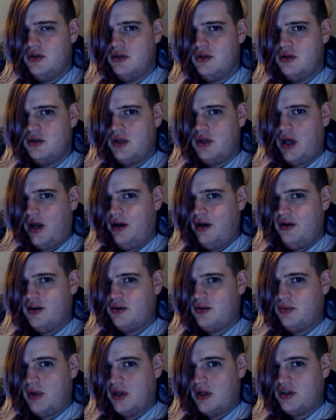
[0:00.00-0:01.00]
How do you
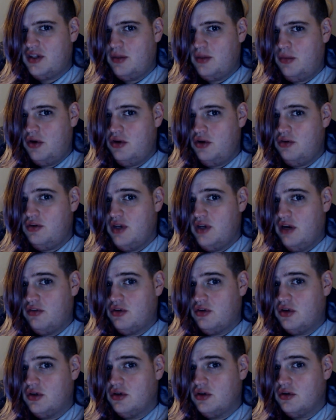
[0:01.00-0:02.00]
expect someone who's
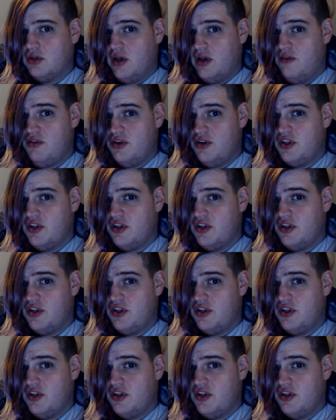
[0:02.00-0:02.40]
never lived in